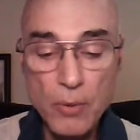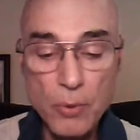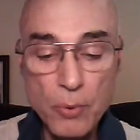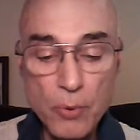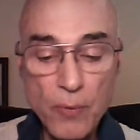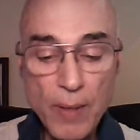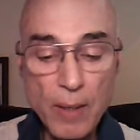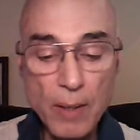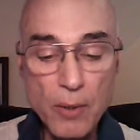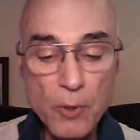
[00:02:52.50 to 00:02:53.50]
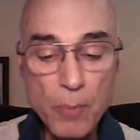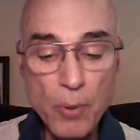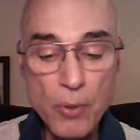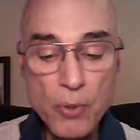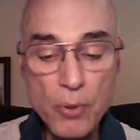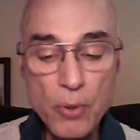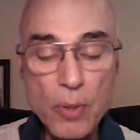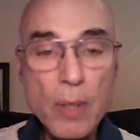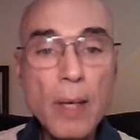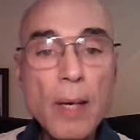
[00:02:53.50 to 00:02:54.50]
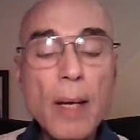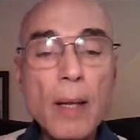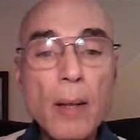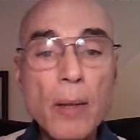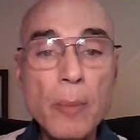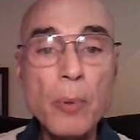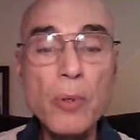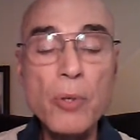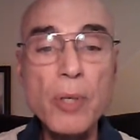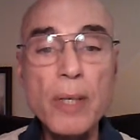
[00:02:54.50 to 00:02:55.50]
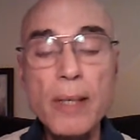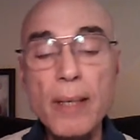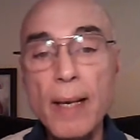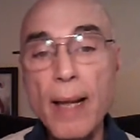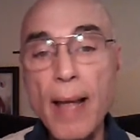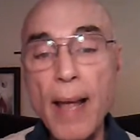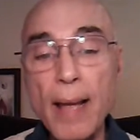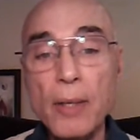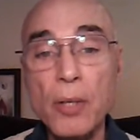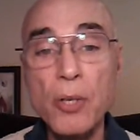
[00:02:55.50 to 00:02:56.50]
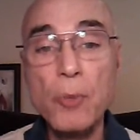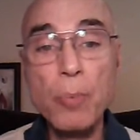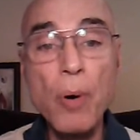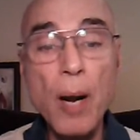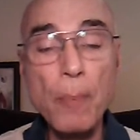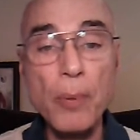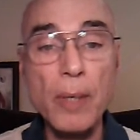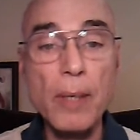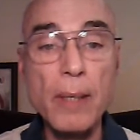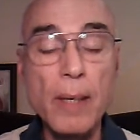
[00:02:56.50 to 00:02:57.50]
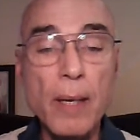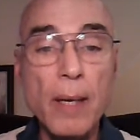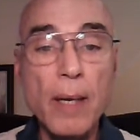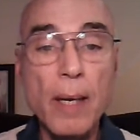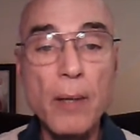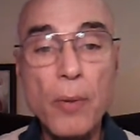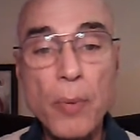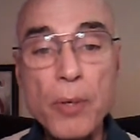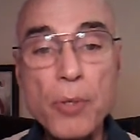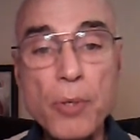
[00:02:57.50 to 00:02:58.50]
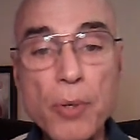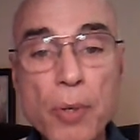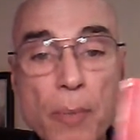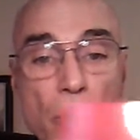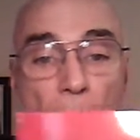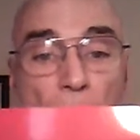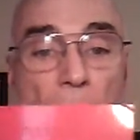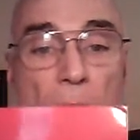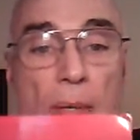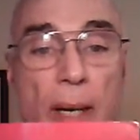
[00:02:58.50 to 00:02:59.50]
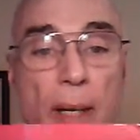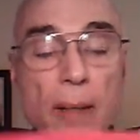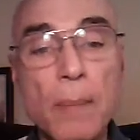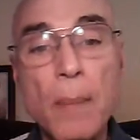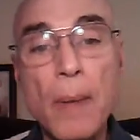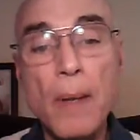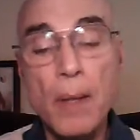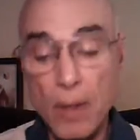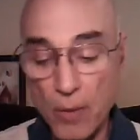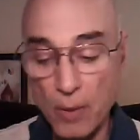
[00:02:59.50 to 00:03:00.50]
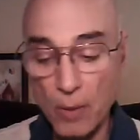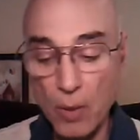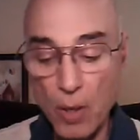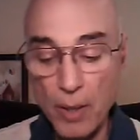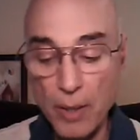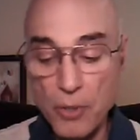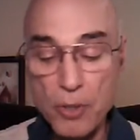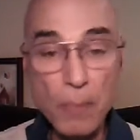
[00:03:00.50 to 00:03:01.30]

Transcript: to defend his person, liberty, and his property. And the thesis of the book is that the law is